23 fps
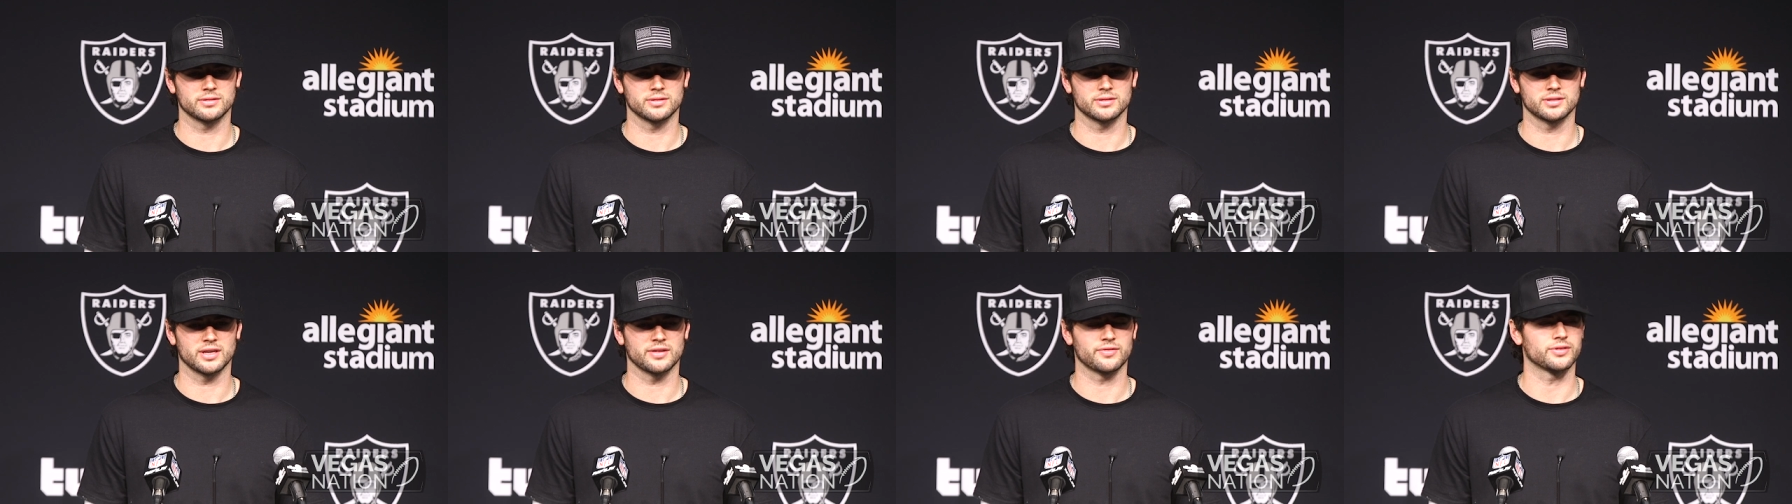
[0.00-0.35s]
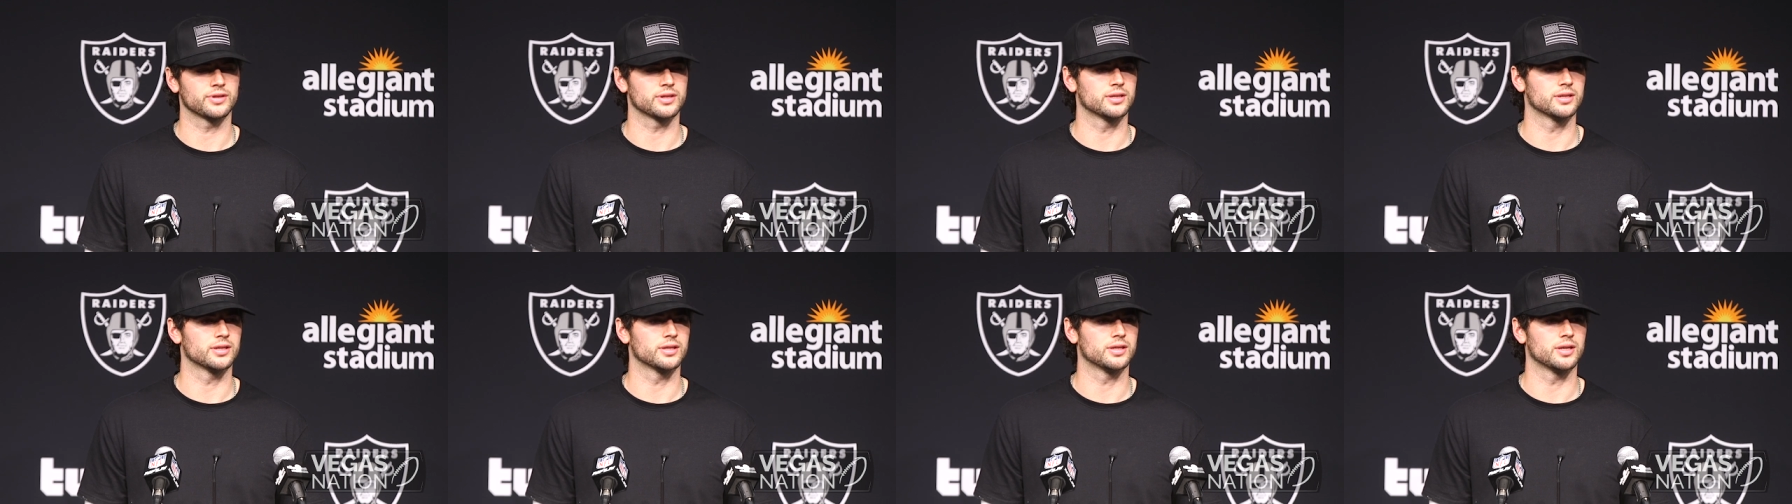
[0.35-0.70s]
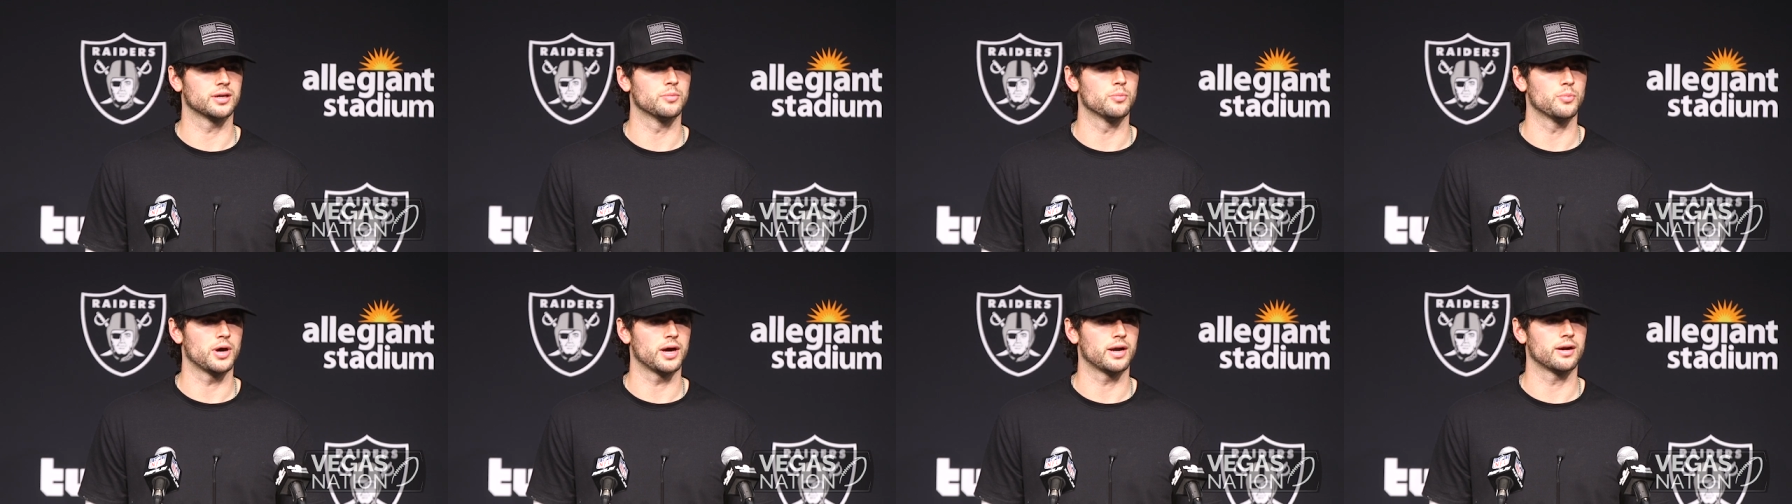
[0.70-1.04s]
definitely could have
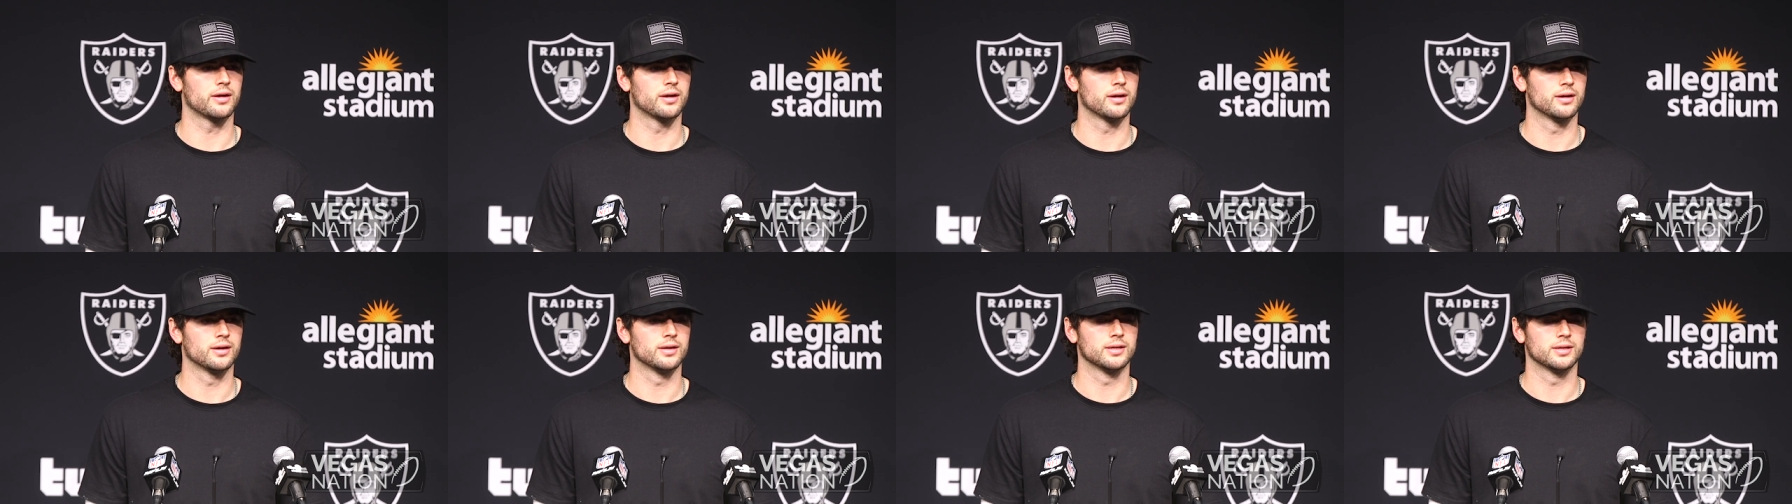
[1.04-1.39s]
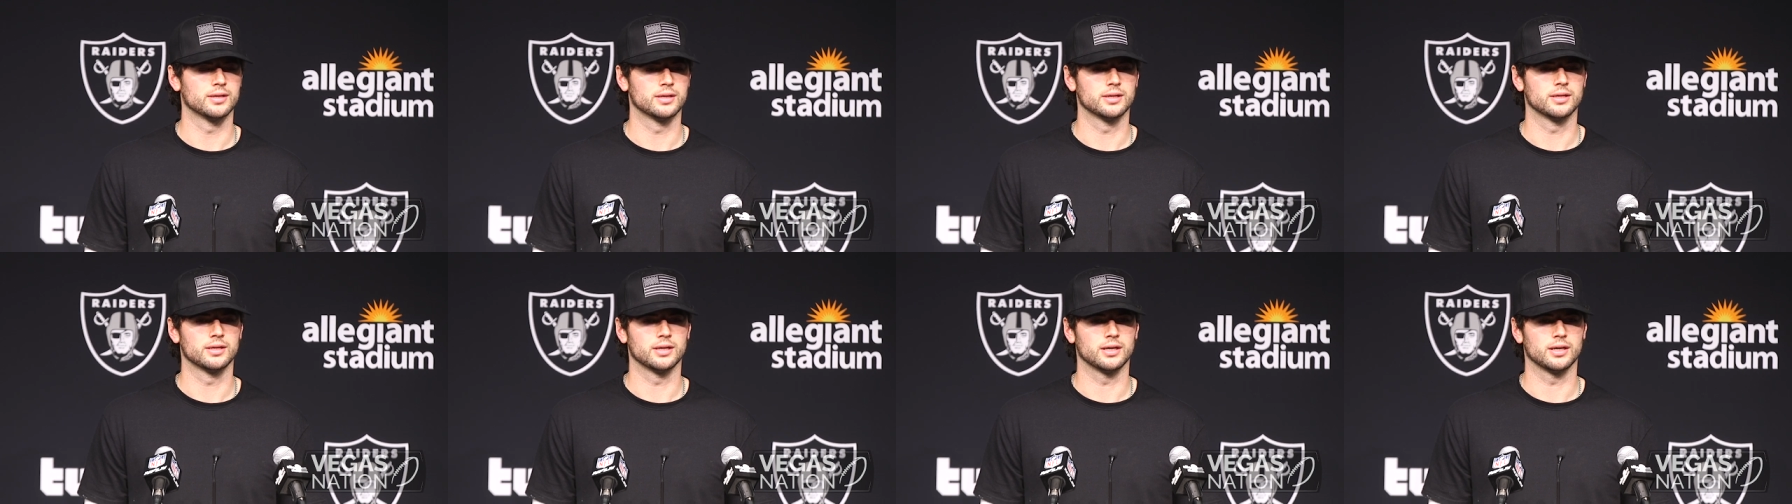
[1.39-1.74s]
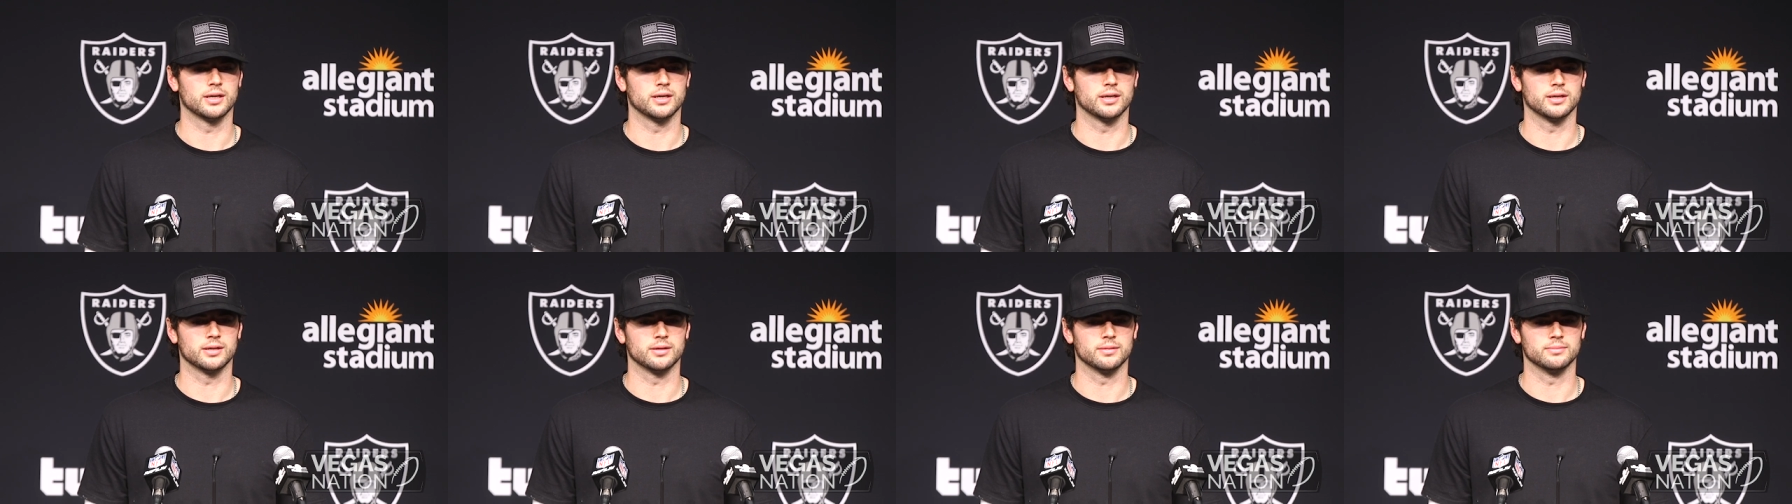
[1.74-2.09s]
done better,
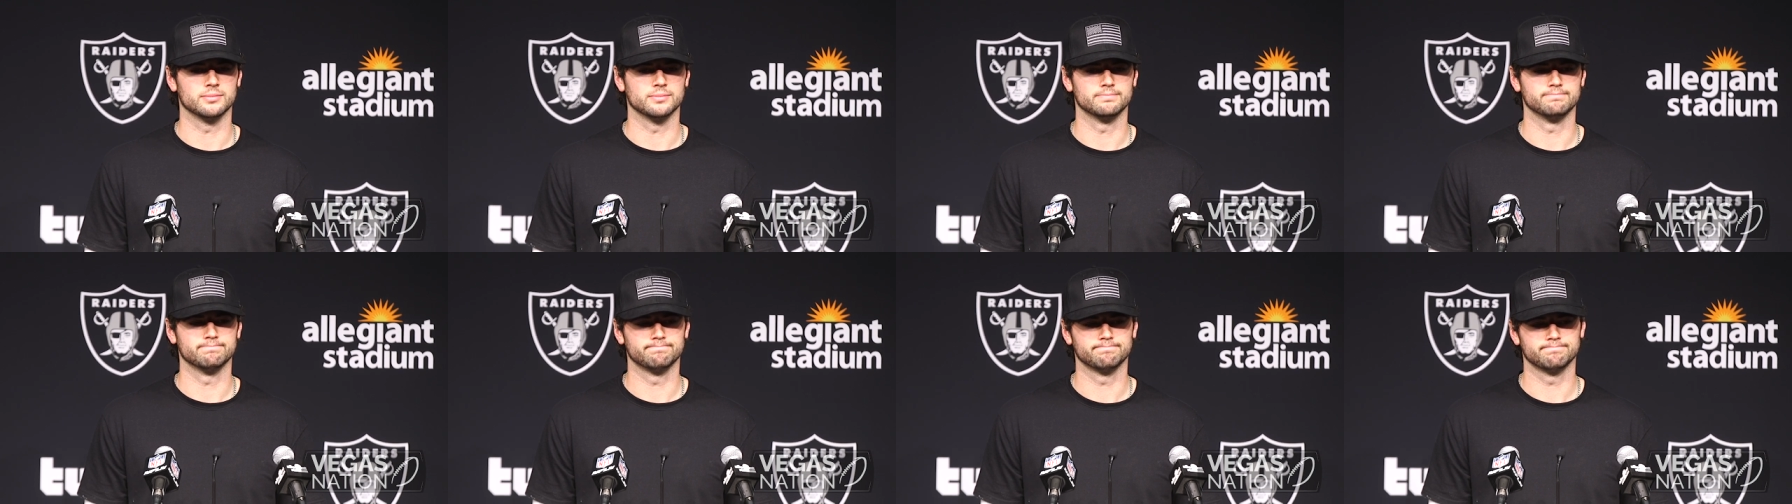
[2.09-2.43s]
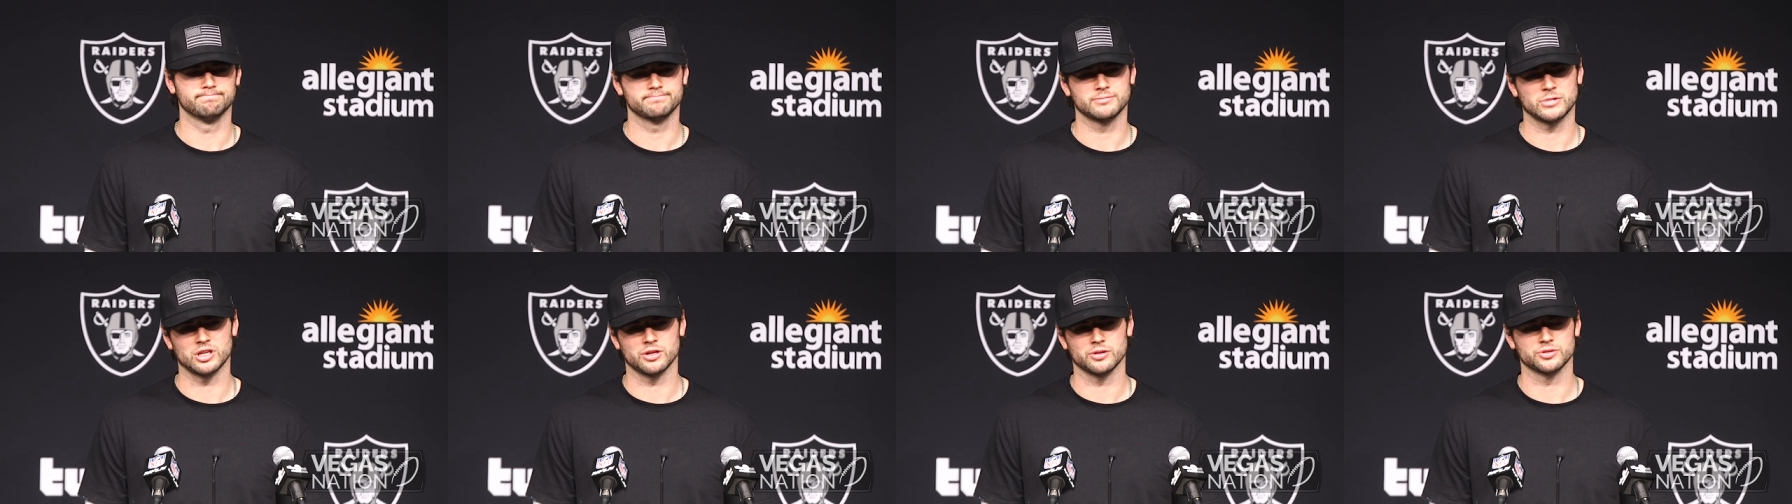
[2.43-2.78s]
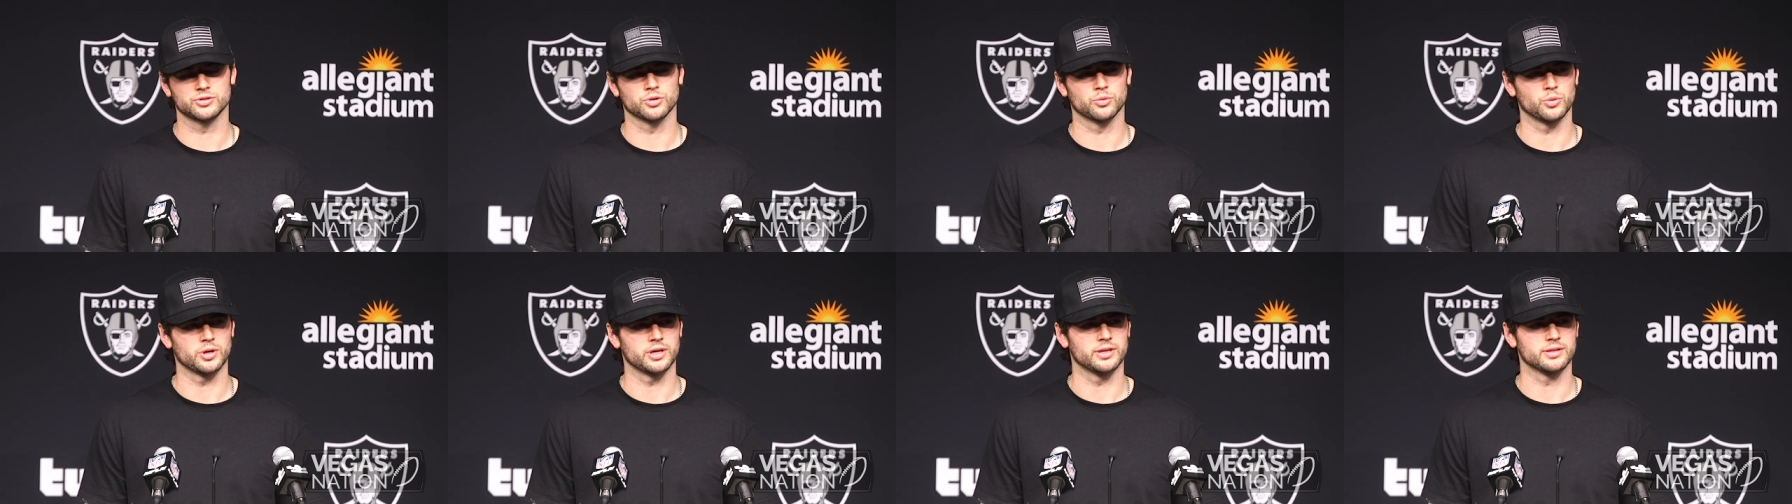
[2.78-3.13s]
you know,
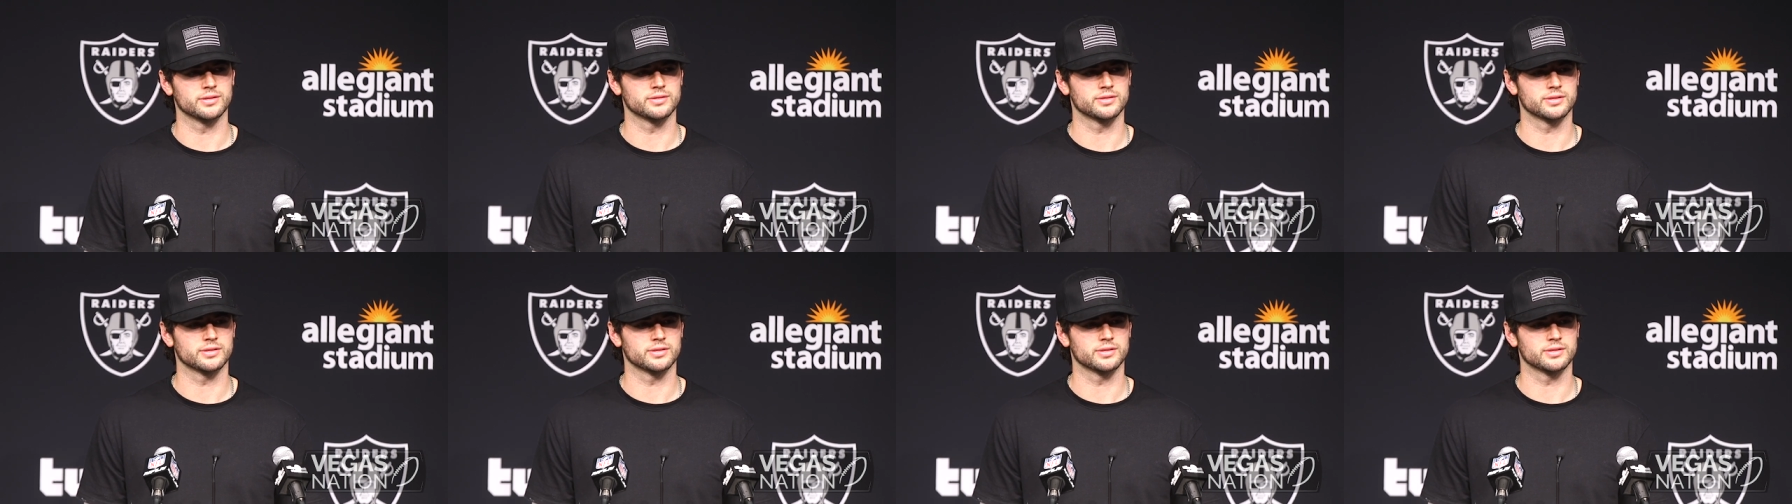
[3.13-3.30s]
to win.